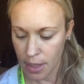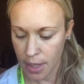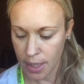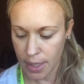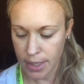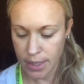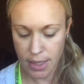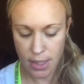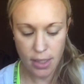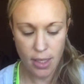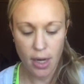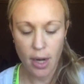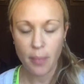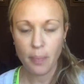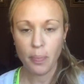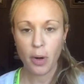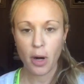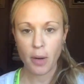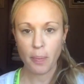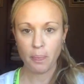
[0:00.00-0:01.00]
And I did that on
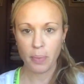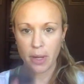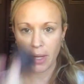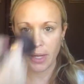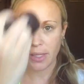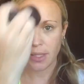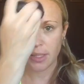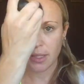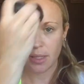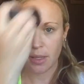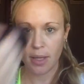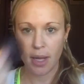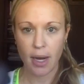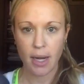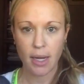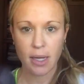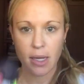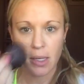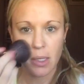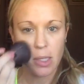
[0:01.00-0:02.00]
purpose so that I
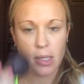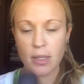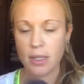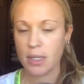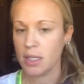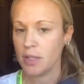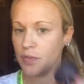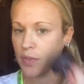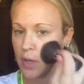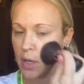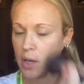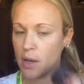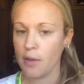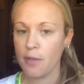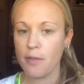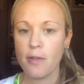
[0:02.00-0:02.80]
could do this video